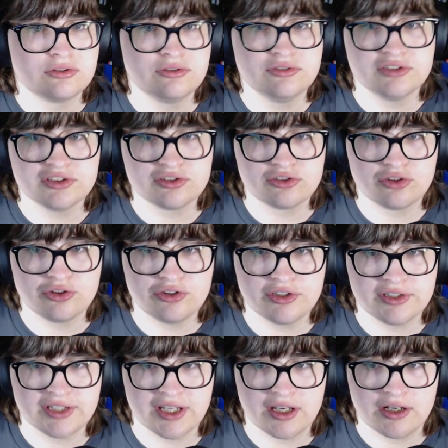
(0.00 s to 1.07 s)
just turn
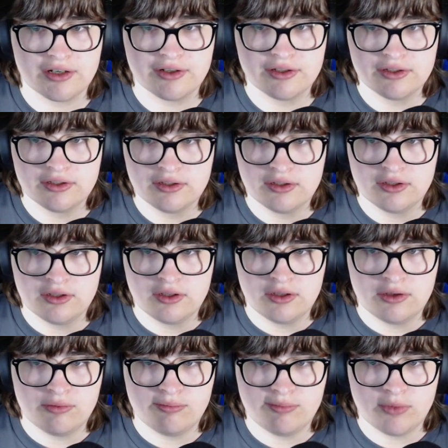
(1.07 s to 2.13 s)
down
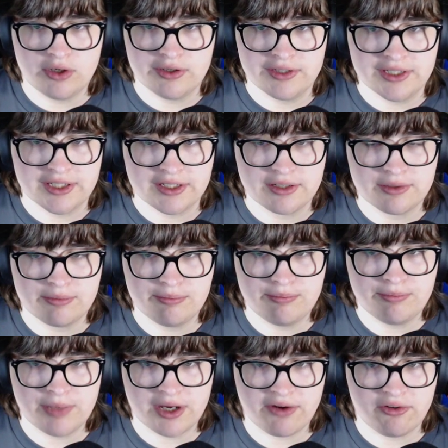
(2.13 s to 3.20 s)
my
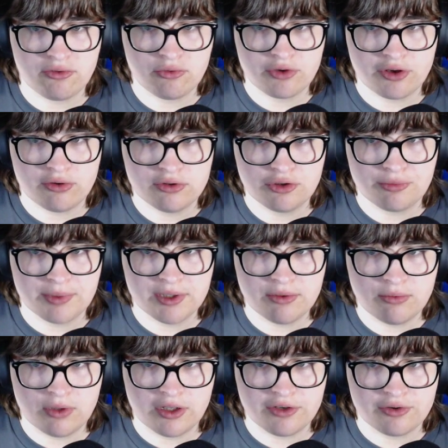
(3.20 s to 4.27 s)
background audio a little bit
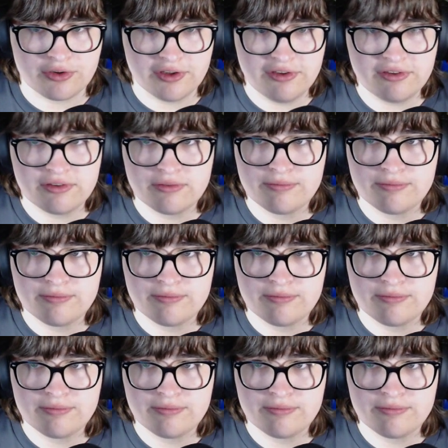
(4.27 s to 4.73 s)
while I do this.